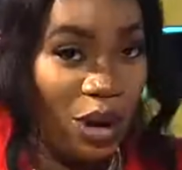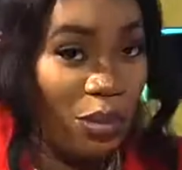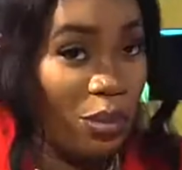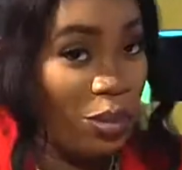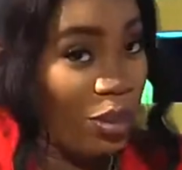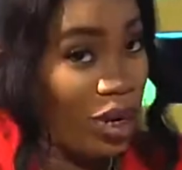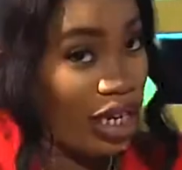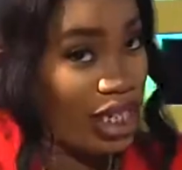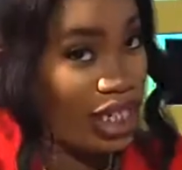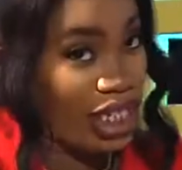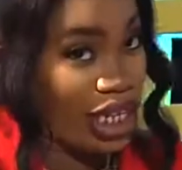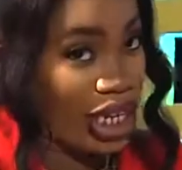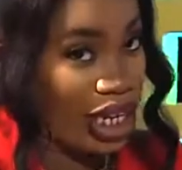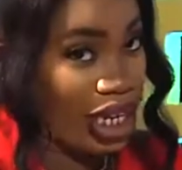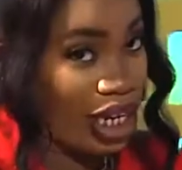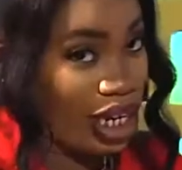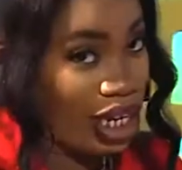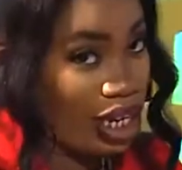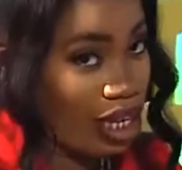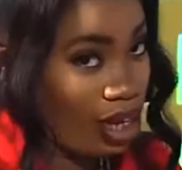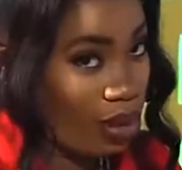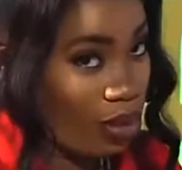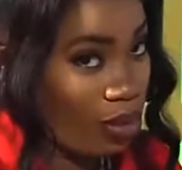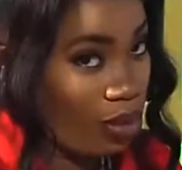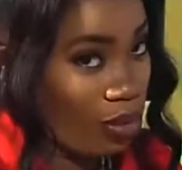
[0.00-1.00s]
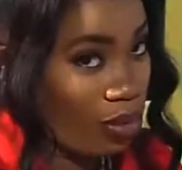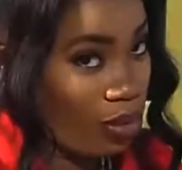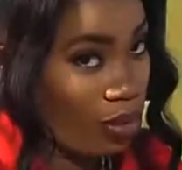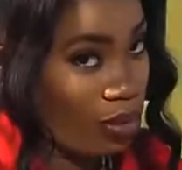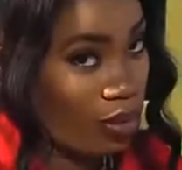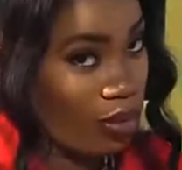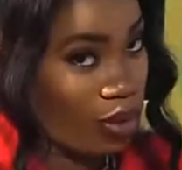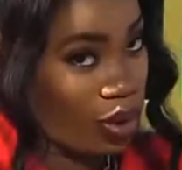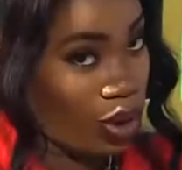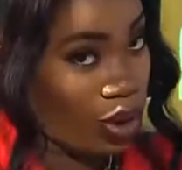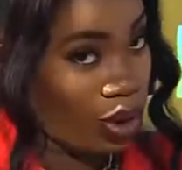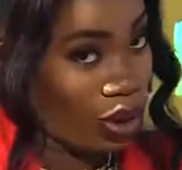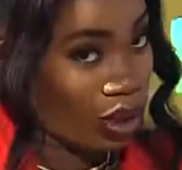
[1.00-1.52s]
a Monday
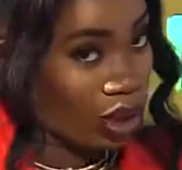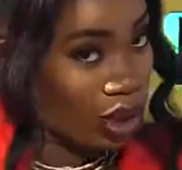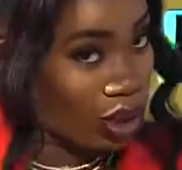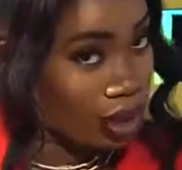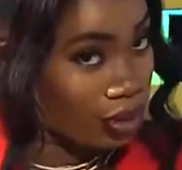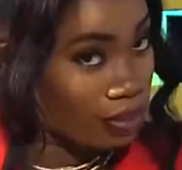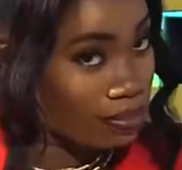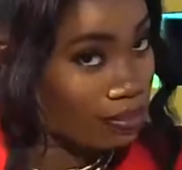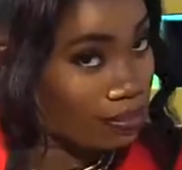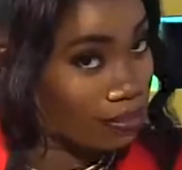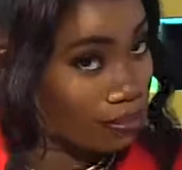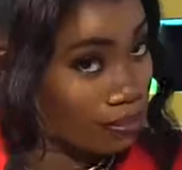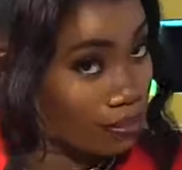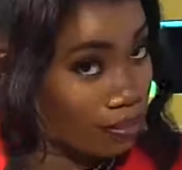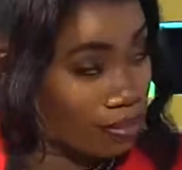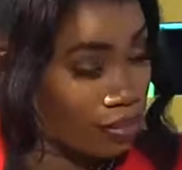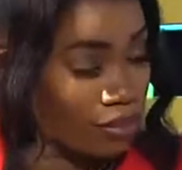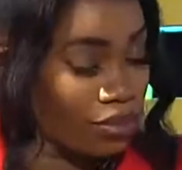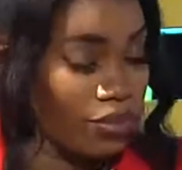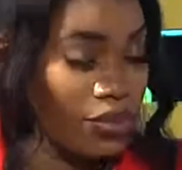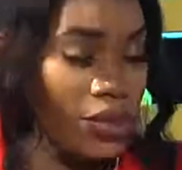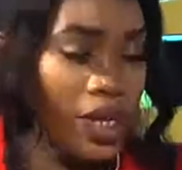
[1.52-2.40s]
mm. look. Mm -hmm.